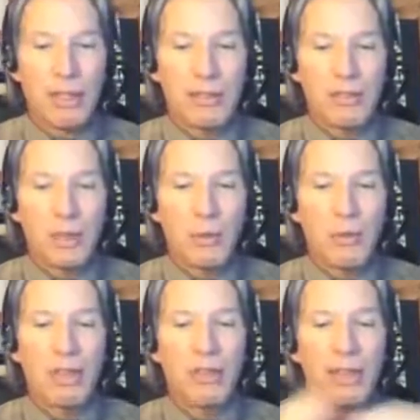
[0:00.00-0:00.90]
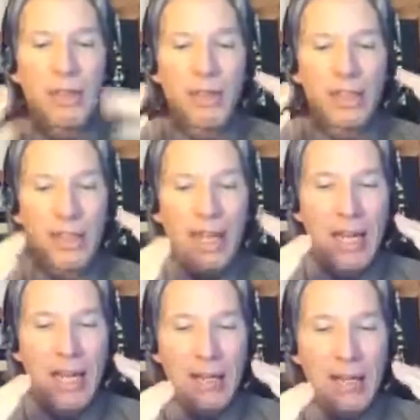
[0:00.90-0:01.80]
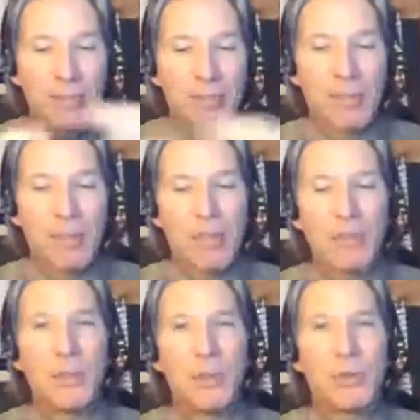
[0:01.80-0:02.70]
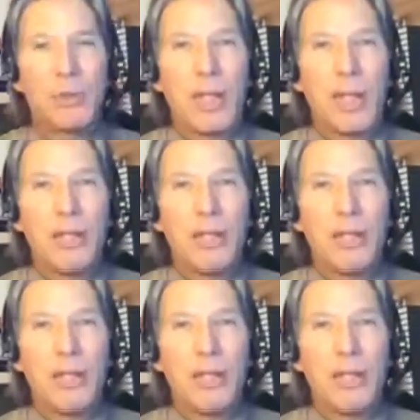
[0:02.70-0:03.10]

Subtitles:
And so the key to,